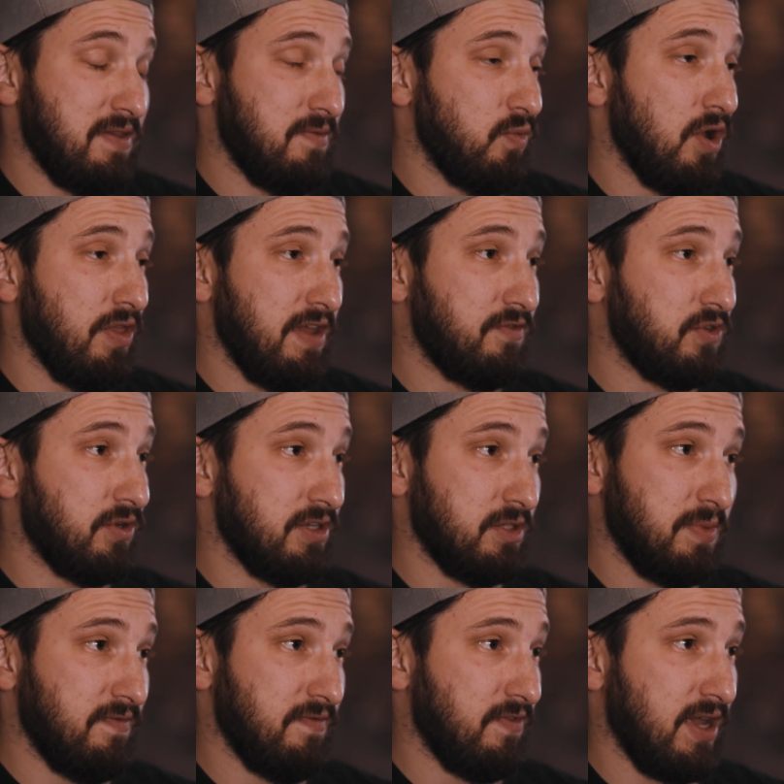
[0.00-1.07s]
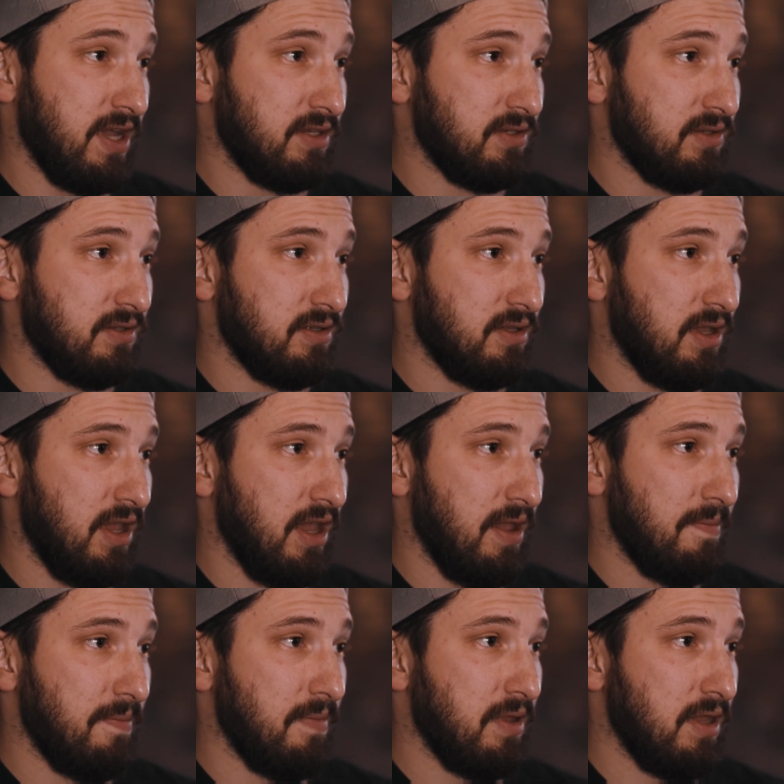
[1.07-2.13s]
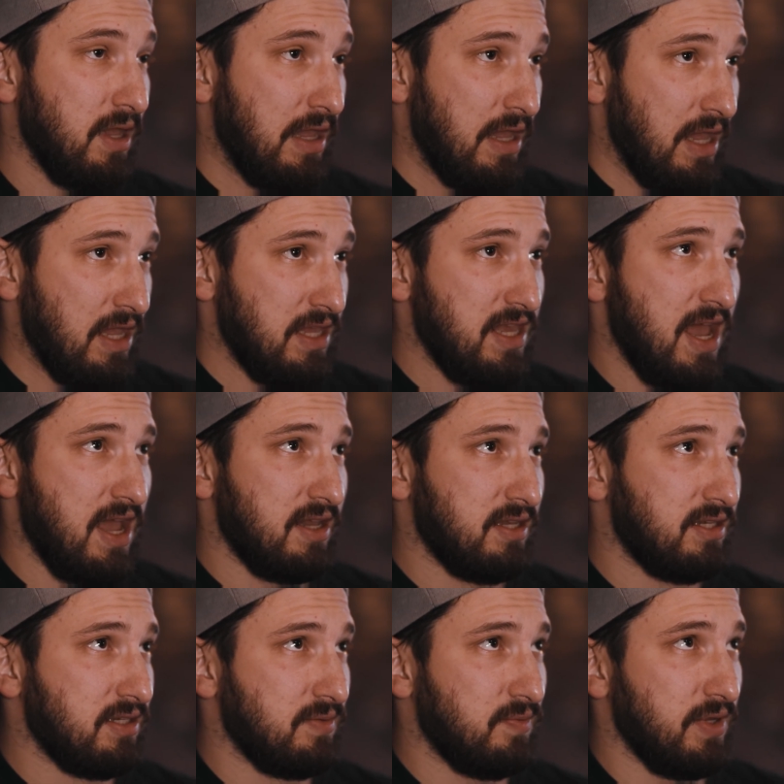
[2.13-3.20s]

What they've done has been vital. Yes,